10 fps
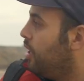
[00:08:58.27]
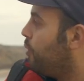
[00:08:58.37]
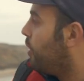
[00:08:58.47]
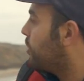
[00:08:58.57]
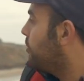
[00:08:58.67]

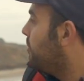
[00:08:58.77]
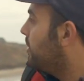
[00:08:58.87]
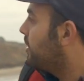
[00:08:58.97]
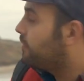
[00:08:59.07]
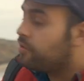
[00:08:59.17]
What will
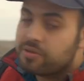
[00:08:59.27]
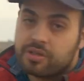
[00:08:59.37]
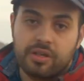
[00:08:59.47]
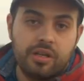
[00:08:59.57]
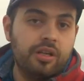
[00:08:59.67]
be the
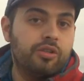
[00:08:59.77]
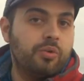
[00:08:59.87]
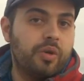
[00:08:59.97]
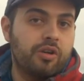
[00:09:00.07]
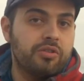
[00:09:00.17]
future here? Do
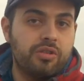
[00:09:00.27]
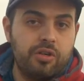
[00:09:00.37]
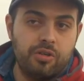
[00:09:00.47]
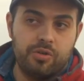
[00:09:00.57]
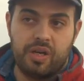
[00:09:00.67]
we
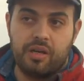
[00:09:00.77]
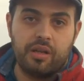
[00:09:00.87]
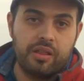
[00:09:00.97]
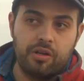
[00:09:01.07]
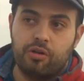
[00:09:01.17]
continue doing
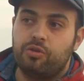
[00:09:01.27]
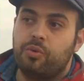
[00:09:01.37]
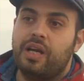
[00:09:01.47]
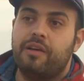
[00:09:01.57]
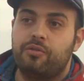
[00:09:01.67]
nothing, or do
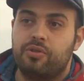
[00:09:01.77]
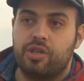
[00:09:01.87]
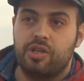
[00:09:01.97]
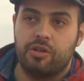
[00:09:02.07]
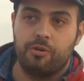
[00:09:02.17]
we have to
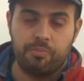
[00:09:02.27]
change our